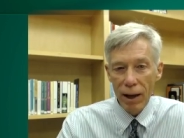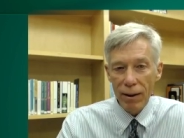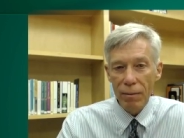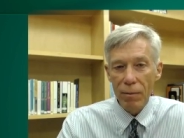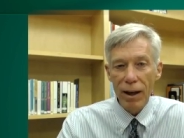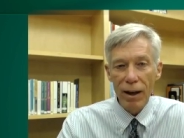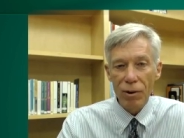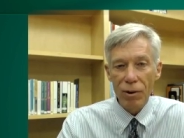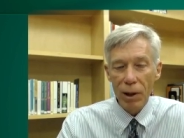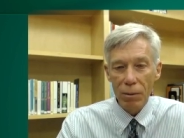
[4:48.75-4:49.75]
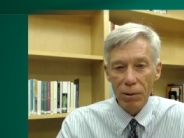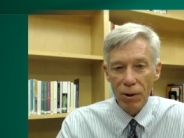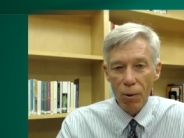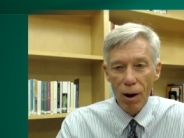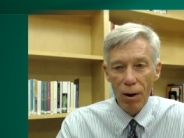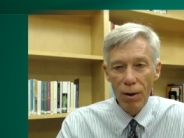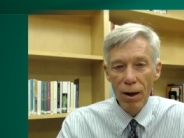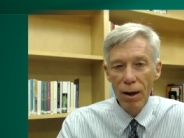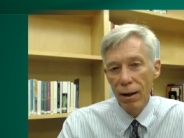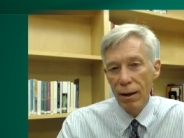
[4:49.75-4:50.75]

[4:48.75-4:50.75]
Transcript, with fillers: make them. They have to be able to grow